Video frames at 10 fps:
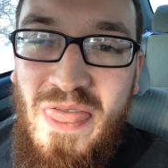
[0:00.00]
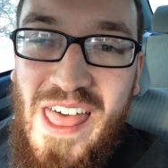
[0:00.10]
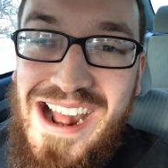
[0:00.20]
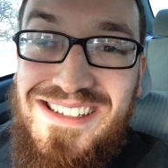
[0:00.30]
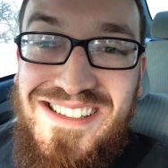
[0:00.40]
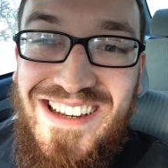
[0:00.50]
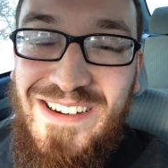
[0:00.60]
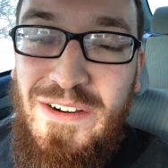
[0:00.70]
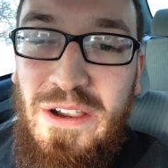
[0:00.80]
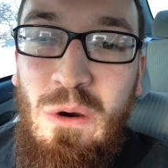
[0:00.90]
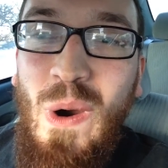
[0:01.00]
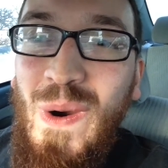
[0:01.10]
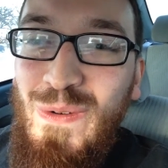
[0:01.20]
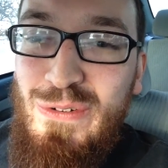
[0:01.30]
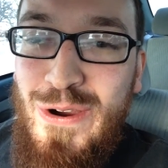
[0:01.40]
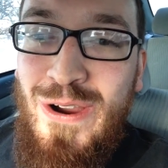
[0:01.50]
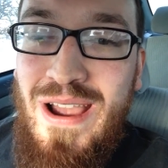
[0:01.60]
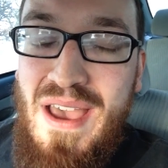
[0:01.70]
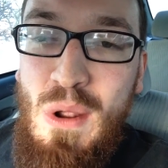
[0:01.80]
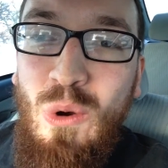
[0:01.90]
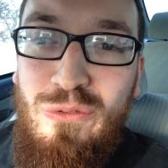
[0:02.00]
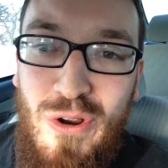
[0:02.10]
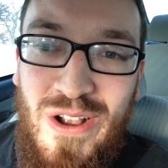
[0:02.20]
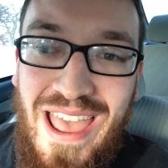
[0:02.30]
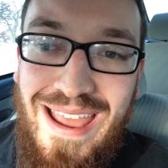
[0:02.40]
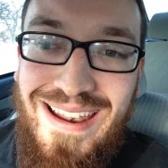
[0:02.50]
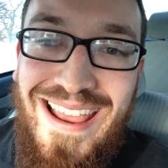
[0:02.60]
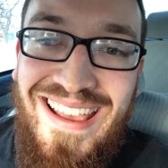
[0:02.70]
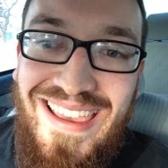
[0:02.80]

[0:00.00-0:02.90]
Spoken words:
that scenario over and over again